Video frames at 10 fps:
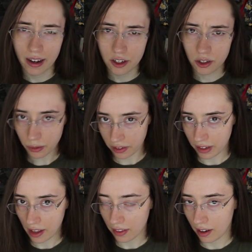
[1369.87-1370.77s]
I don't
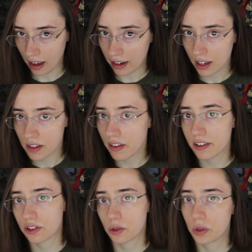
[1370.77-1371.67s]
think that any of
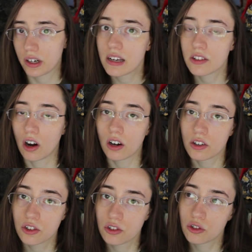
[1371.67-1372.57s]
these stories are
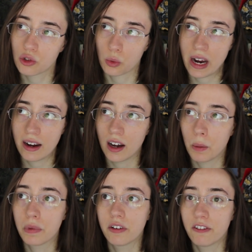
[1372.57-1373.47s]
straight
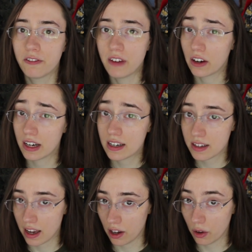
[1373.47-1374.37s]
up fairy
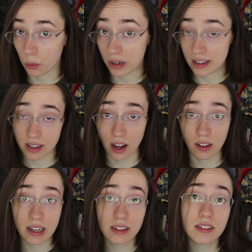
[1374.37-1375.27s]
tale
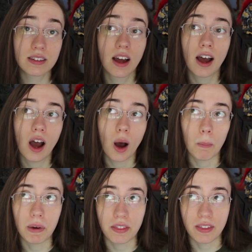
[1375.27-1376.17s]
retellings,
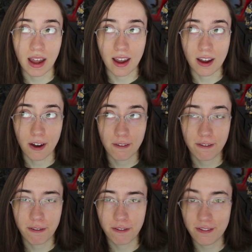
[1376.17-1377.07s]
but they
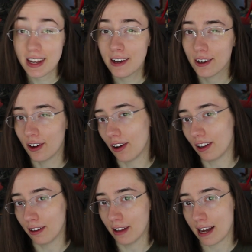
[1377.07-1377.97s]

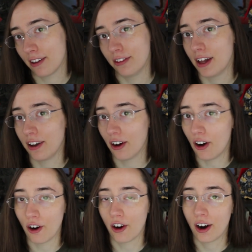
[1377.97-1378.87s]
feel like they
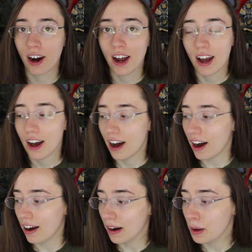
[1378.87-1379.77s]
are.
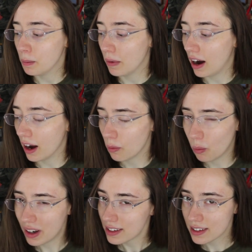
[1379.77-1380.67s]
Um, I
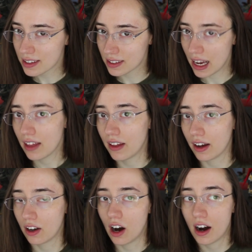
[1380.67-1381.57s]
want to say
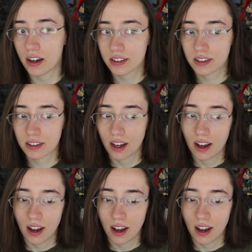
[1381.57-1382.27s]
that Goss